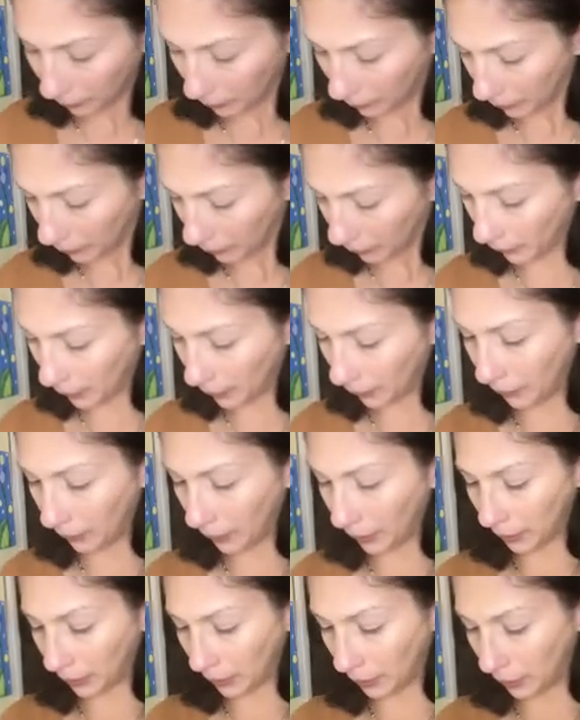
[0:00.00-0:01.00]
And I feel like
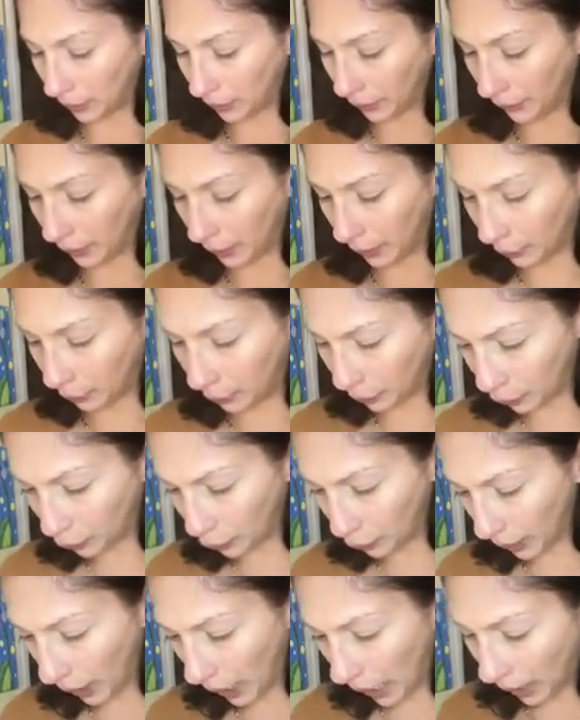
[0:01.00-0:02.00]
the divine wants you
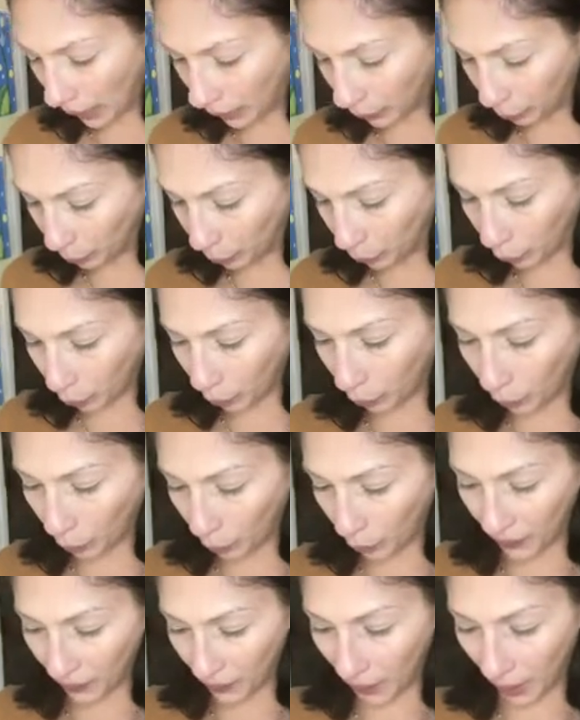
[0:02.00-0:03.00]
to act more on
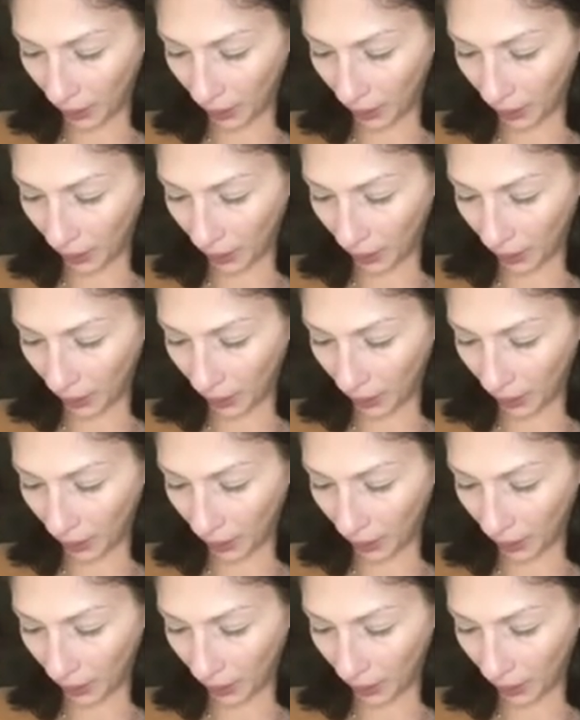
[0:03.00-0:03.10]
that.